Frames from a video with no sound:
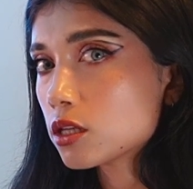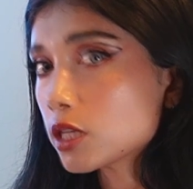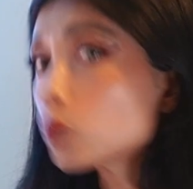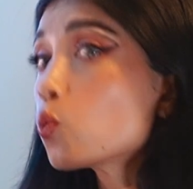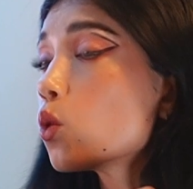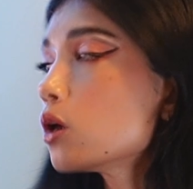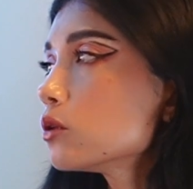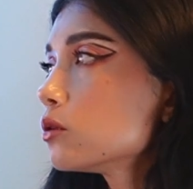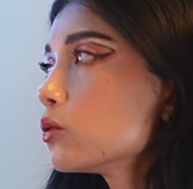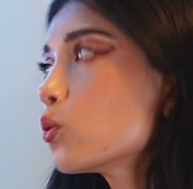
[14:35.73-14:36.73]
Like,
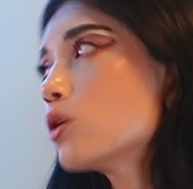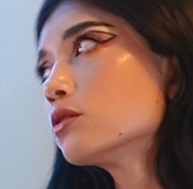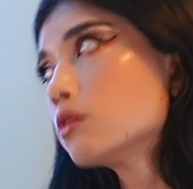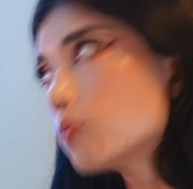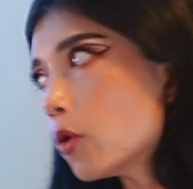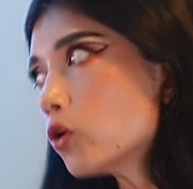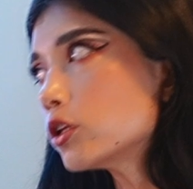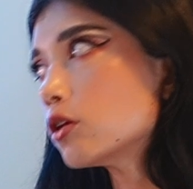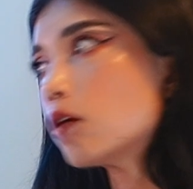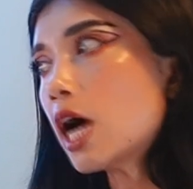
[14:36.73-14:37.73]
what was the
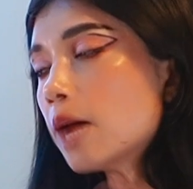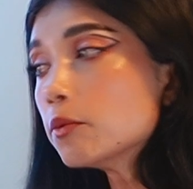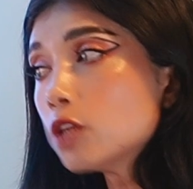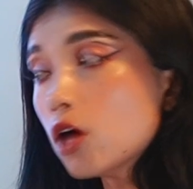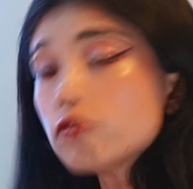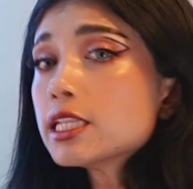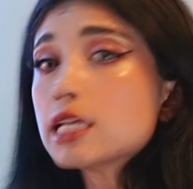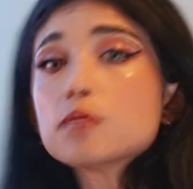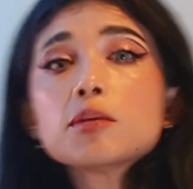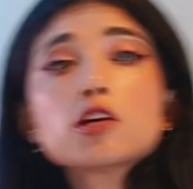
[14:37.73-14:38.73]
point? I'm loving
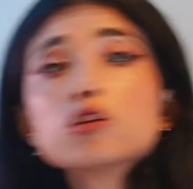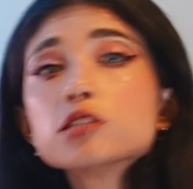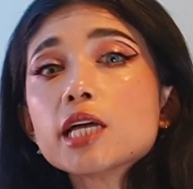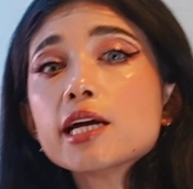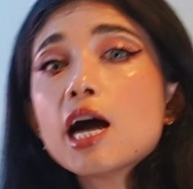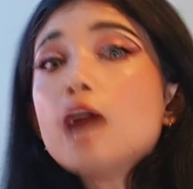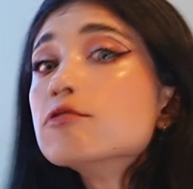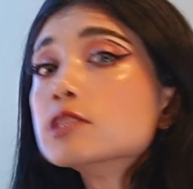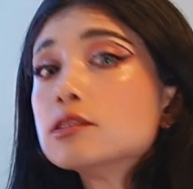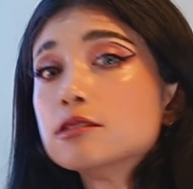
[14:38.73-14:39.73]
it because I
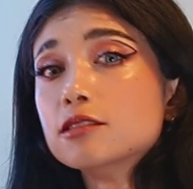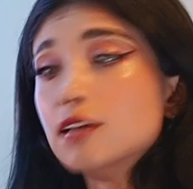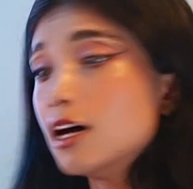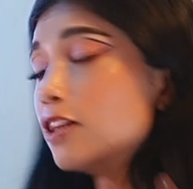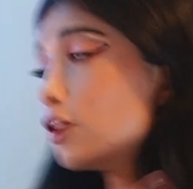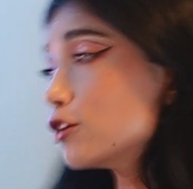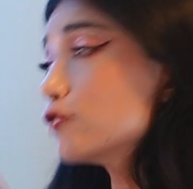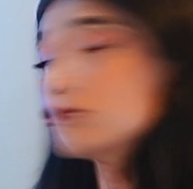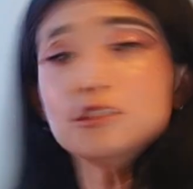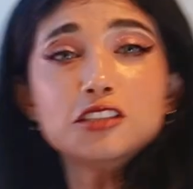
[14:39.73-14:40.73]
have a lot
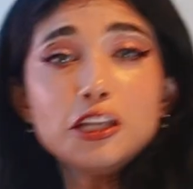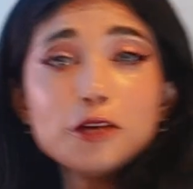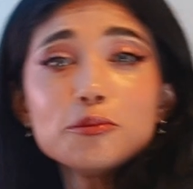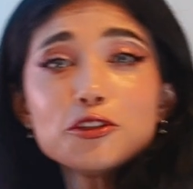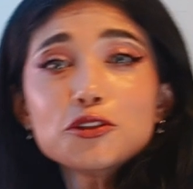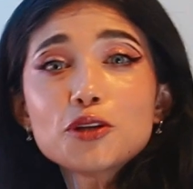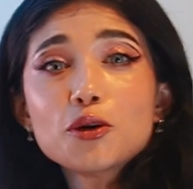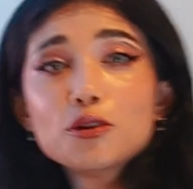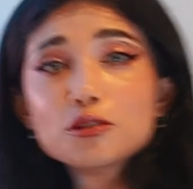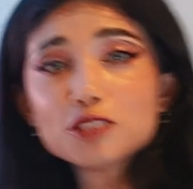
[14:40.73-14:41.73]
of theme, you
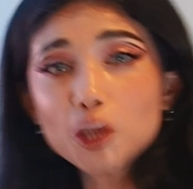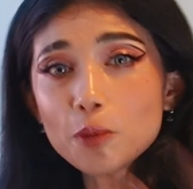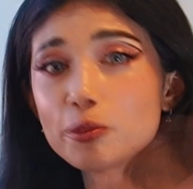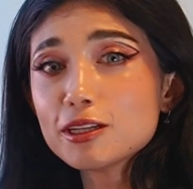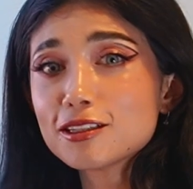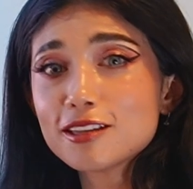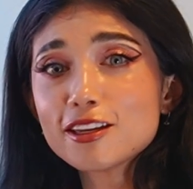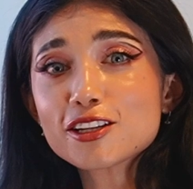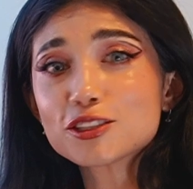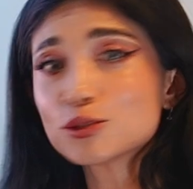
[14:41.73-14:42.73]
know, topic
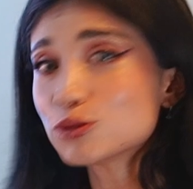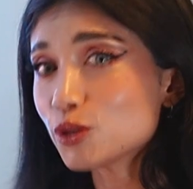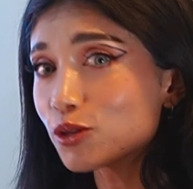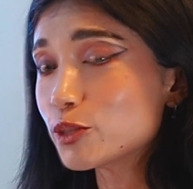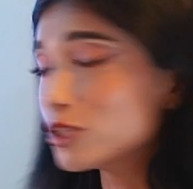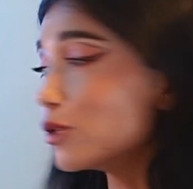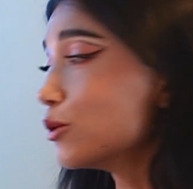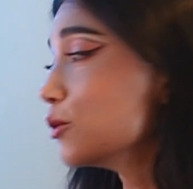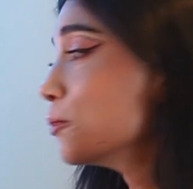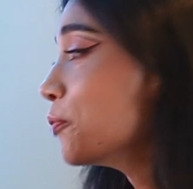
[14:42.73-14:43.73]
here to talk with
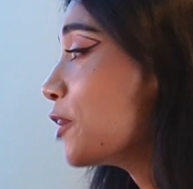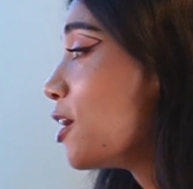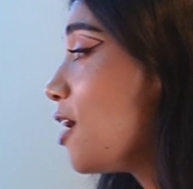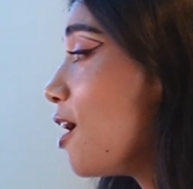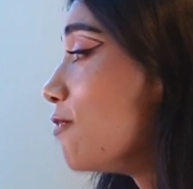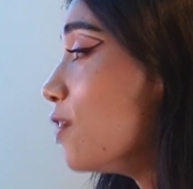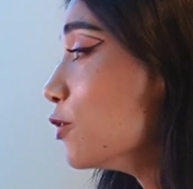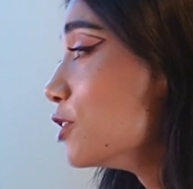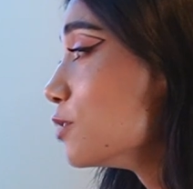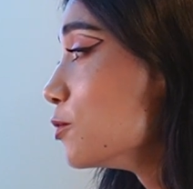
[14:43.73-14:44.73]
you
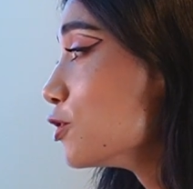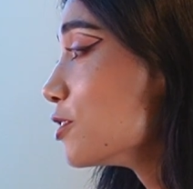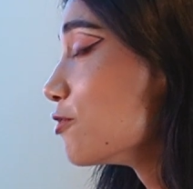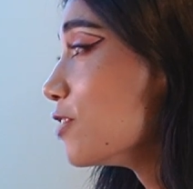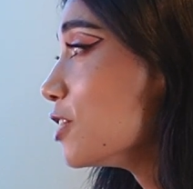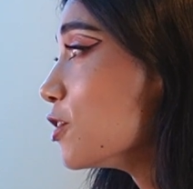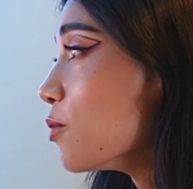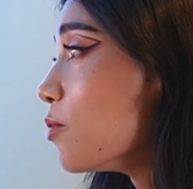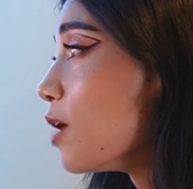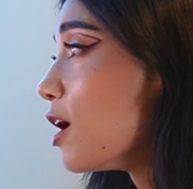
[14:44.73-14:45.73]
about this music video,
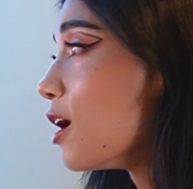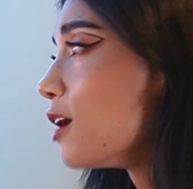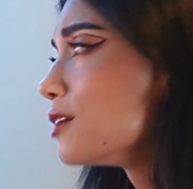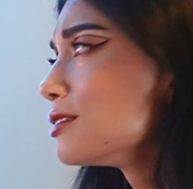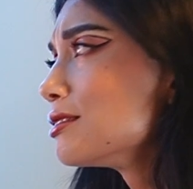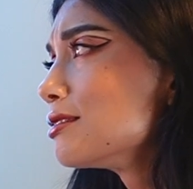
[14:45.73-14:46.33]
but